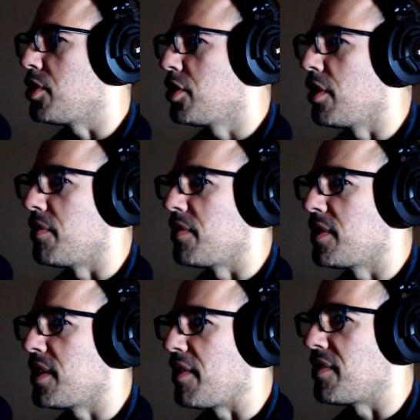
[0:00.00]
have save
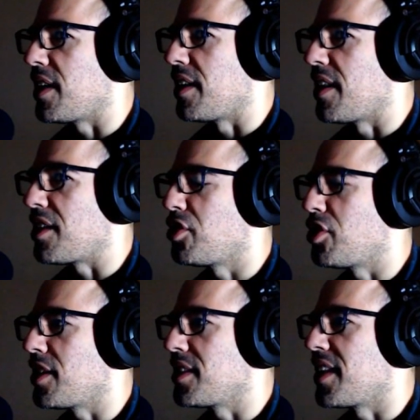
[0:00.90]
stated that just in
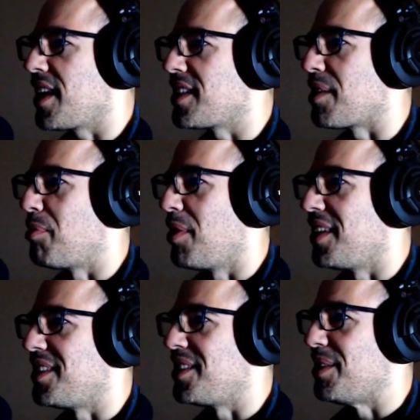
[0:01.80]
case I wanted to,
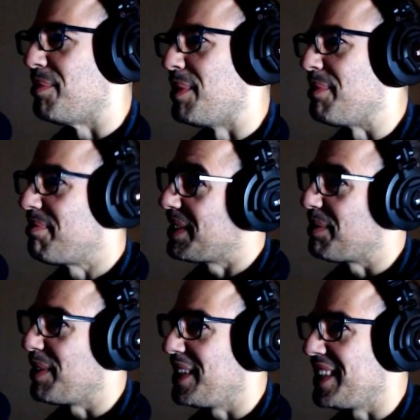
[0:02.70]
but oh well now.
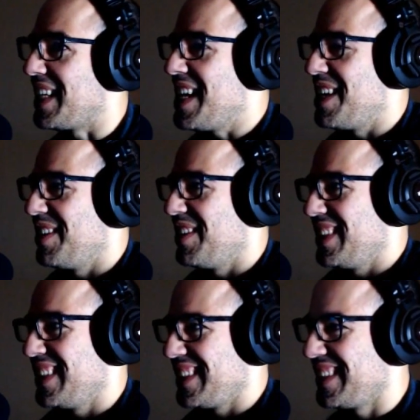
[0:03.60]

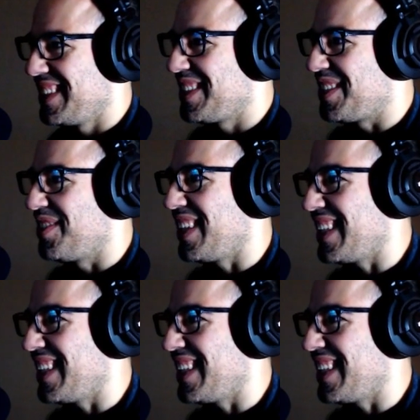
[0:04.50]
Too late now.